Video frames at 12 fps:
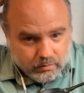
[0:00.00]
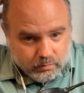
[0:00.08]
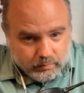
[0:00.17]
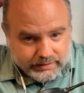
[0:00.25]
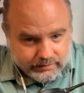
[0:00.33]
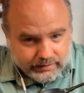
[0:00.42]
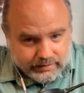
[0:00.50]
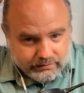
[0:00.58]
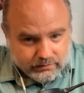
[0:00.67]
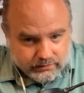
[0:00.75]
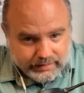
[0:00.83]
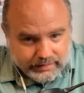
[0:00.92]
We can then
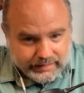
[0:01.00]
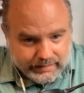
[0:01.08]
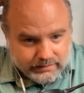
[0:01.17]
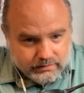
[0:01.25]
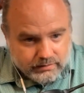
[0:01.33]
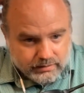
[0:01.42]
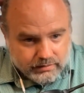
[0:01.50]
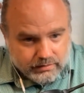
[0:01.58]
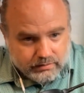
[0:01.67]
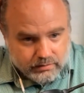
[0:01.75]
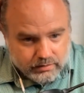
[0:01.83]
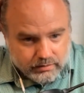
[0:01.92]
look at
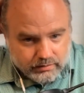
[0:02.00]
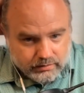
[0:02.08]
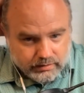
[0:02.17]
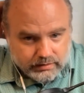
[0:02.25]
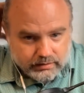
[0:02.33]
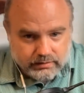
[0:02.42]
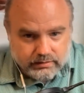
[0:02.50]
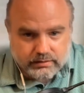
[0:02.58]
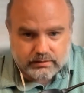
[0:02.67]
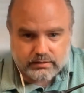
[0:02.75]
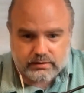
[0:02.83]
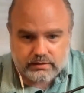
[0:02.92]
the
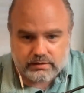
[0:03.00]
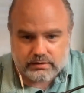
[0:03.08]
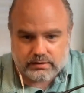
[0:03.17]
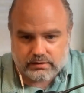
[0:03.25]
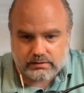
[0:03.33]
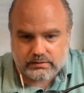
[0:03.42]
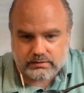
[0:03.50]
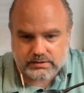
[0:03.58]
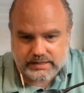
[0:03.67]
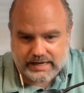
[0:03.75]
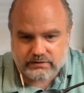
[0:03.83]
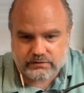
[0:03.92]

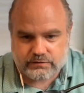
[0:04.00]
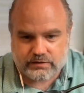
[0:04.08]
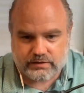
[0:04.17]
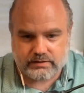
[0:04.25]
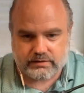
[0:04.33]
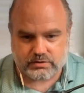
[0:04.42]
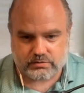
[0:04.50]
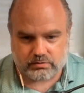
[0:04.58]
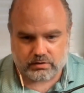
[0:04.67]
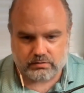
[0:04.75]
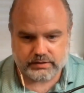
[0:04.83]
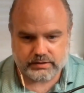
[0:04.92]
side fund that's
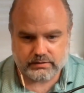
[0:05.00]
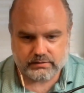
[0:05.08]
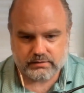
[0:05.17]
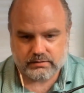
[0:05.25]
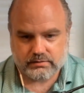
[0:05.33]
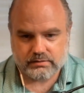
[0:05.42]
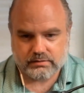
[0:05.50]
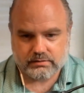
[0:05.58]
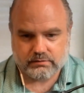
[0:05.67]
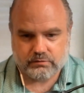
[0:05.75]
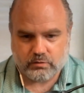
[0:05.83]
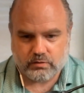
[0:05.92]
growing
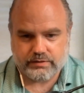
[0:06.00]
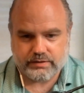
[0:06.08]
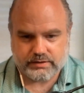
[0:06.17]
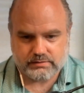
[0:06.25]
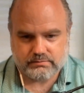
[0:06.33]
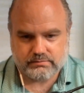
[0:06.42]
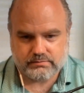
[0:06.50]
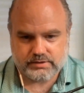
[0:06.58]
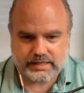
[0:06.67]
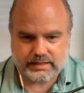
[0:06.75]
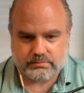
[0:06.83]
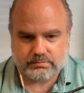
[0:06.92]
for this
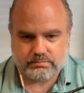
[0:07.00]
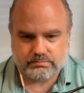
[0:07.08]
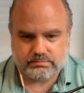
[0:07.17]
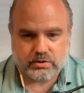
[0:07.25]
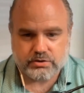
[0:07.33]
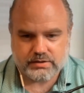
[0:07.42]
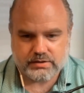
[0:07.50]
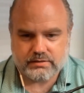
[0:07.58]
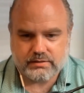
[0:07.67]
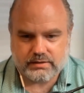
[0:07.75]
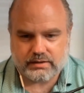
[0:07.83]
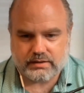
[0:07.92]
second
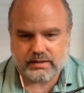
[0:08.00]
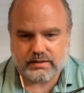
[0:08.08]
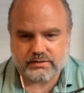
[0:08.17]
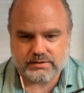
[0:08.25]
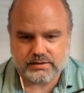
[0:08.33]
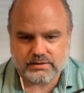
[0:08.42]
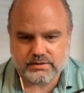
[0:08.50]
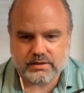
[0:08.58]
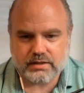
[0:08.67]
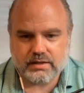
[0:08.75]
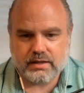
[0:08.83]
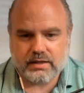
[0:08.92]
person in the analysis
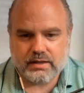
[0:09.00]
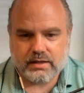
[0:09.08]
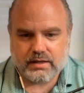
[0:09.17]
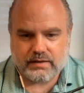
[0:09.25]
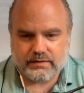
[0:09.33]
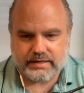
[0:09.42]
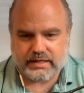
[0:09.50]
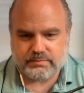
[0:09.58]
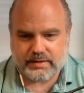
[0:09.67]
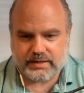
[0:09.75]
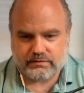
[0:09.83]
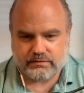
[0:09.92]
and the
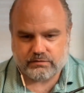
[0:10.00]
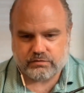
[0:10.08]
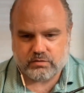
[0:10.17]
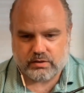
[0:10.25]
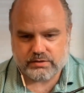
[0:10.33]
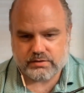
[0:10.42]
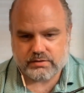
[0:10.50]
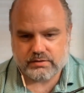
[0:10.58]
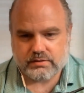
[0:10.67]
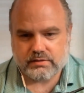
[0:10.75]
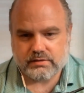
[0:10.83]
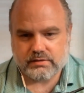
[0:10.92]
death benefit in force.
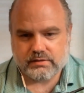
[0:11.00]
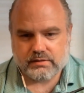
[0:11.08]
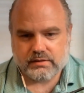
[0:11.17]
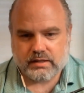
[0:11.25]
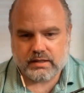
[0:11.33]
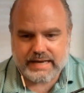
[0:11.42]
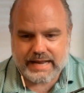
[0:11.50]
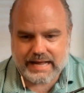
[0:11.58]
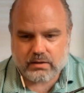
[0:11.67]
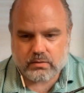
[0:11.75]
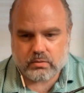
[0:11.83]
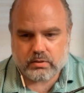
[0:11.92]
And
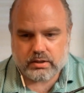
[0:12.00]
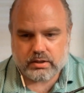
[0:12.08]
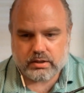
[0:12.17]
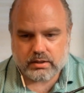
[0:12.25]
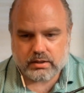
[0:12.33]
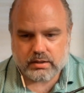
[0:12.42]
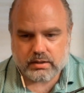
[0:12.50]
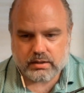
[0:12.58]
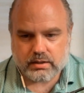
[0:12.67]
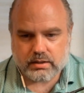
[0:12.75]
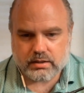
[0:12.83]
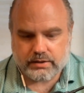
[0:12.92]
now
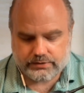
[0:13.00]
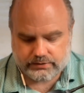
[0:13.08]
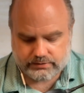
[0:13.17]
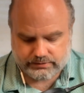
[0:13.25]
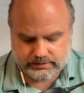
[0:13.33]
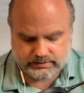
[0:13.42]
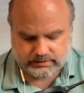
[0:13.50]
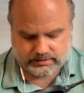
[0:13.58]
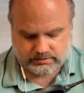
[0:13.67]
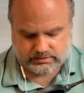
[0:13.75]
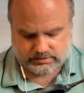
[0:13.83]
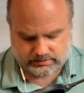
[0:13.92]
another thing to
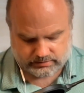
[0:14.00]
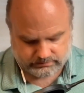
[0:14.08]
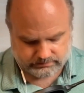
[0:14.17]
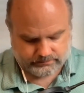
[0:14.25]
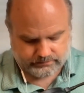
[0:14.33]
consider.